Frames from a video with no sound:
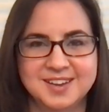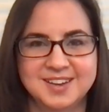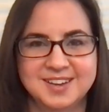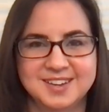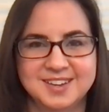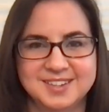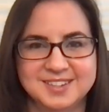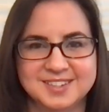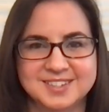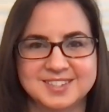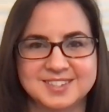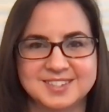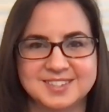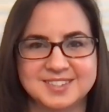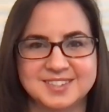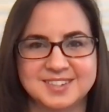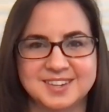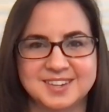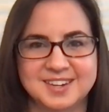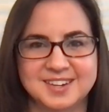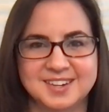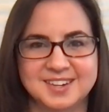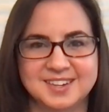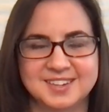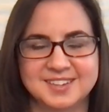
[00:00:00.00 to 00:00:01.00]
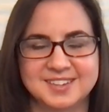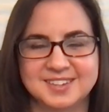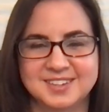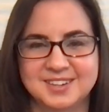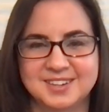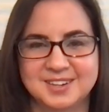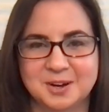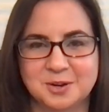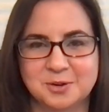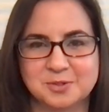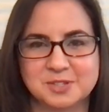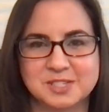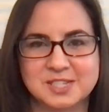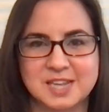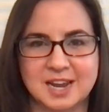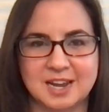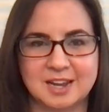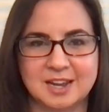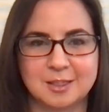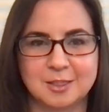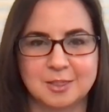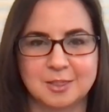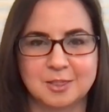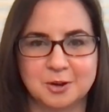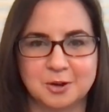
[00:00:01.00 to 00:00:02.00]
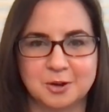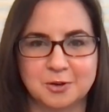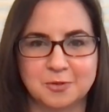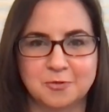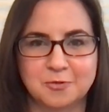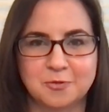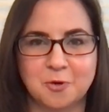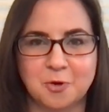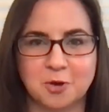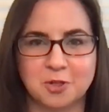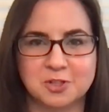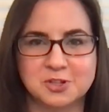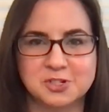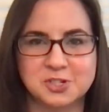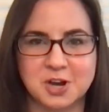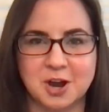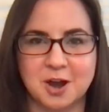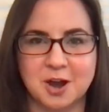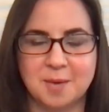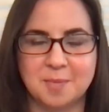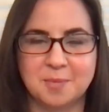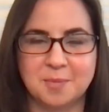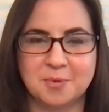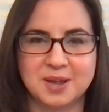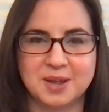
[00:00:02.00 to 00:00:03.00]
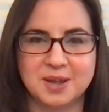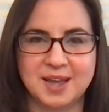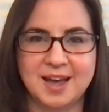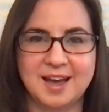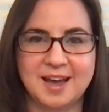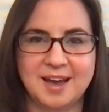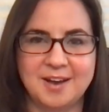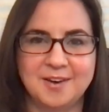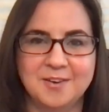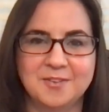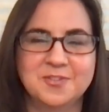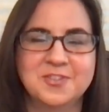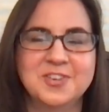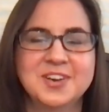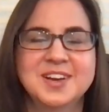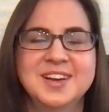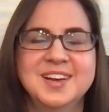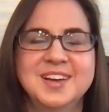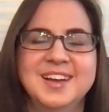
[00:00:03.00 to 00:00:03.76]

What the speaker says: It's, second, third, fourth job we have.